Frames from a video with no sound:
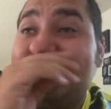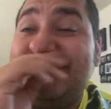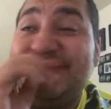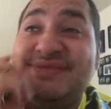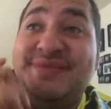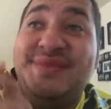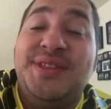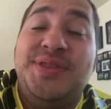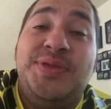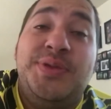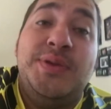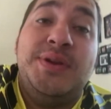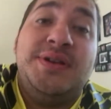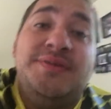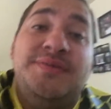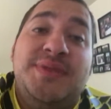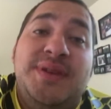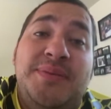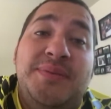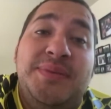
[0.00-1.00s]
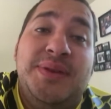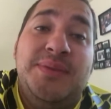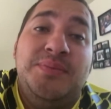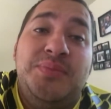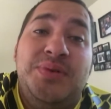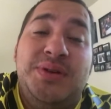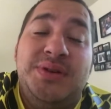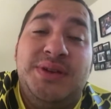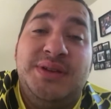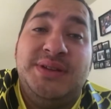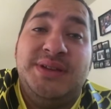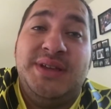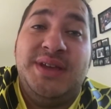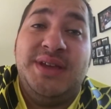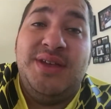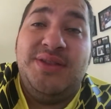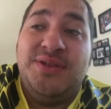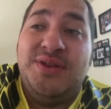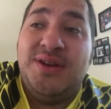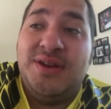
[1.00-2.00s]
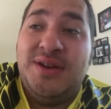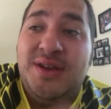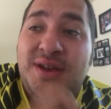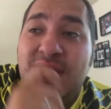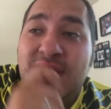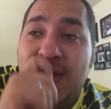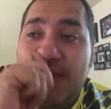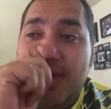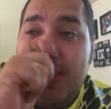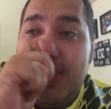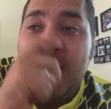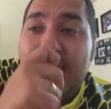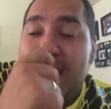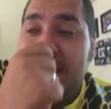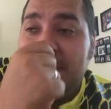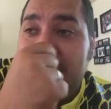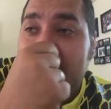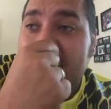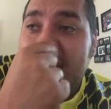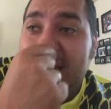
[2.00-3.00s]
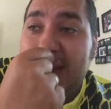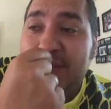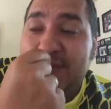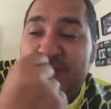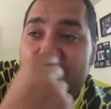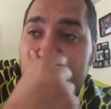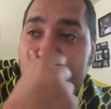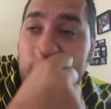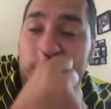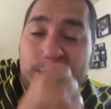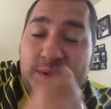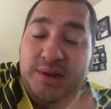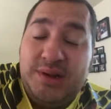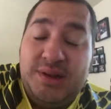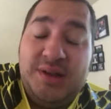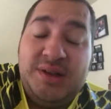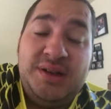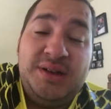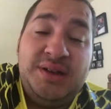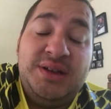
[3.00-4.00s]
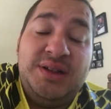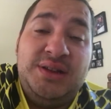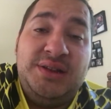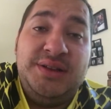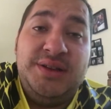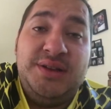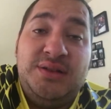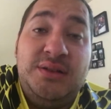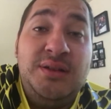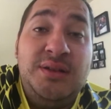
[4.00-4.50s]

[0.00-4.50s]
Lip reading: the three of them can put it together and make up for Khalil.